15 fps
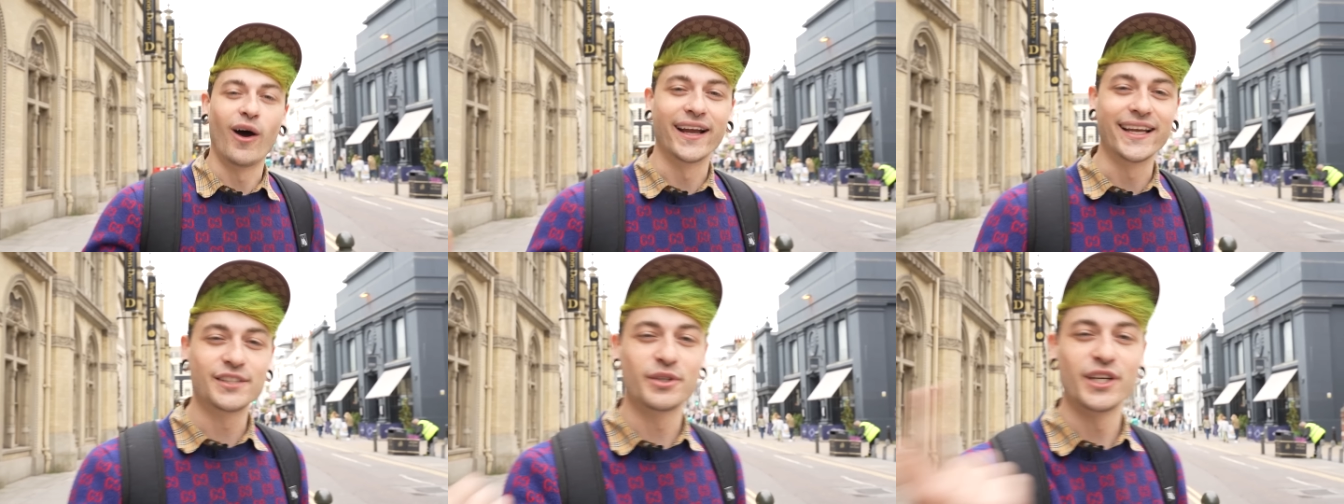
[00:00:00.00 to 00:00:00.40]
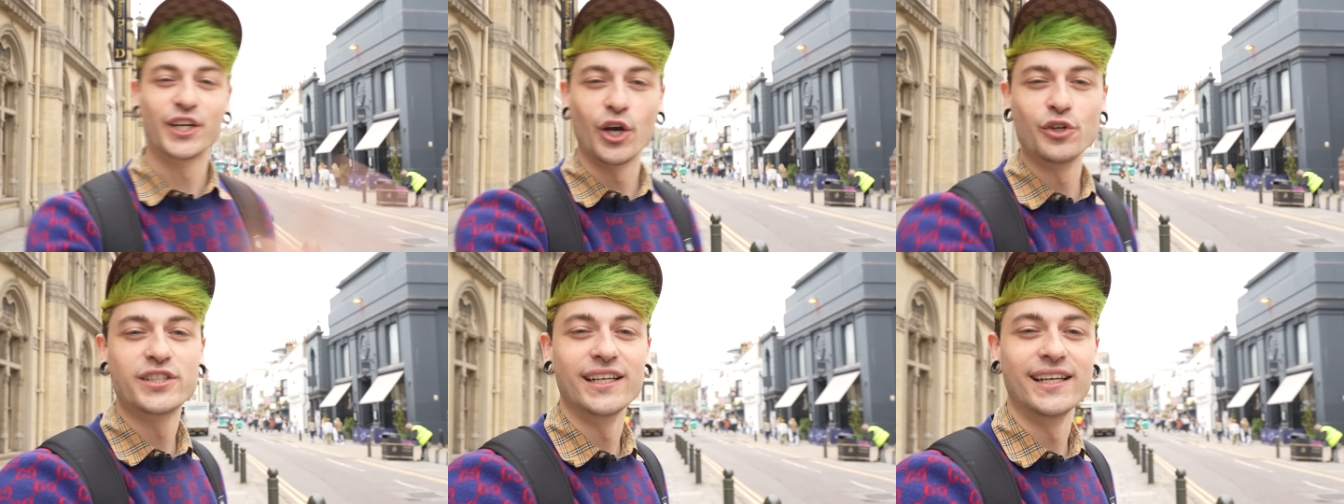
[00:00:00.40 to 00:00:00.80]
I guess we're gonna
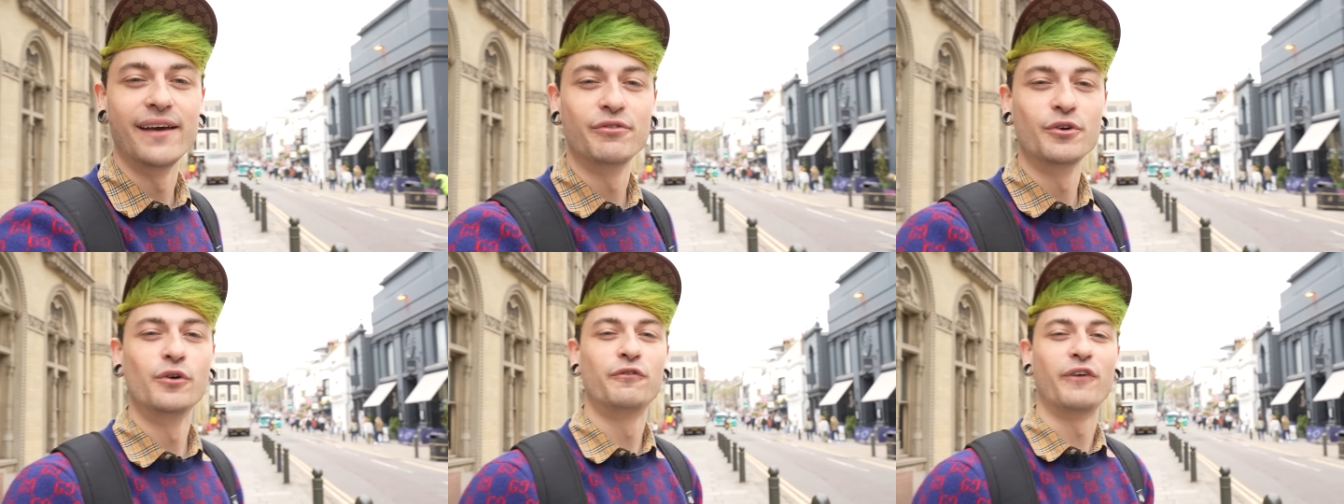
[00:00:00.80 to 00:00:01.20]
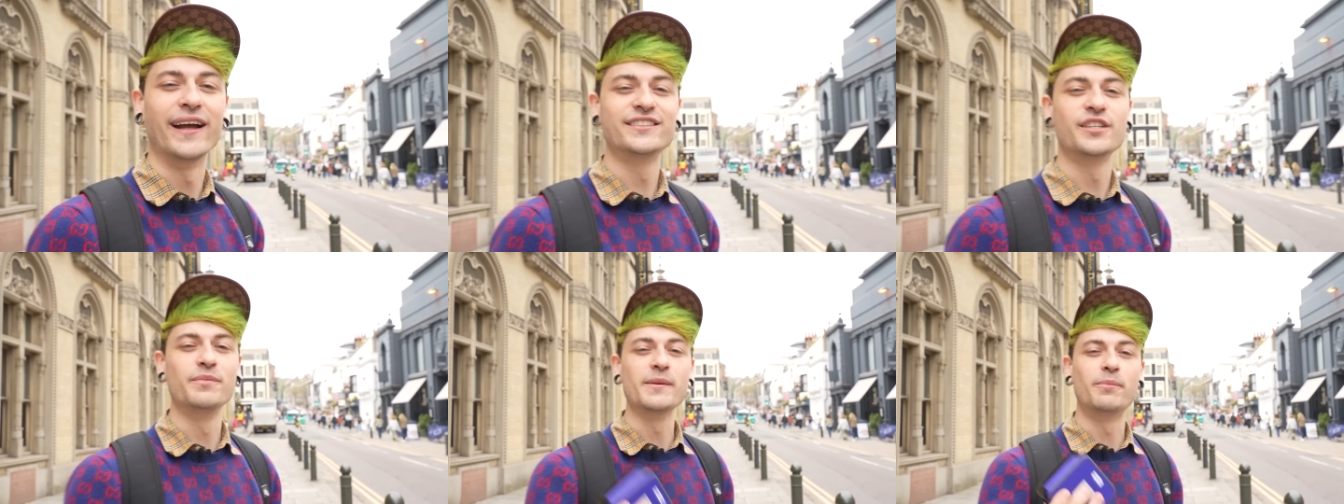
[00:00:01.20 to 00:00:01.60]
go to the level,
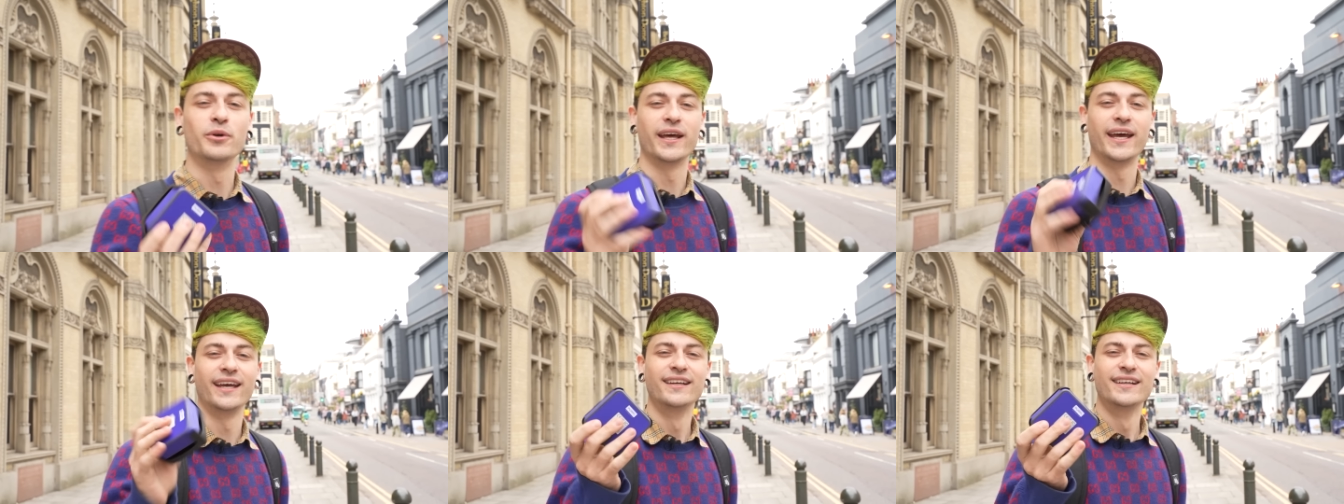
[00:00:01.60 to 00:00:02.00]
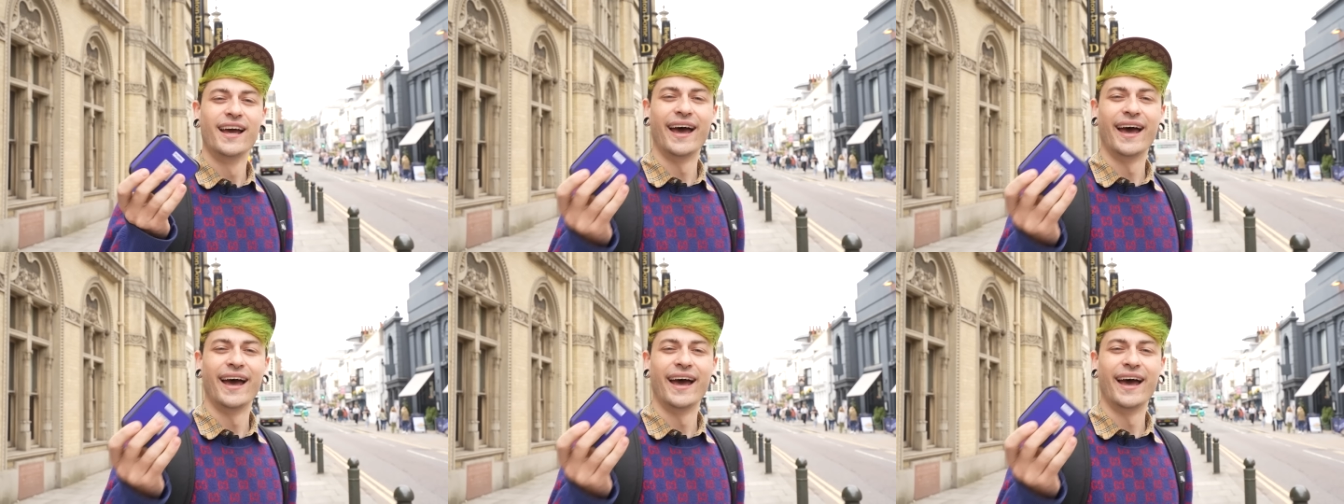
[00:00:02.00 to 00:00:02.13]
find some people there,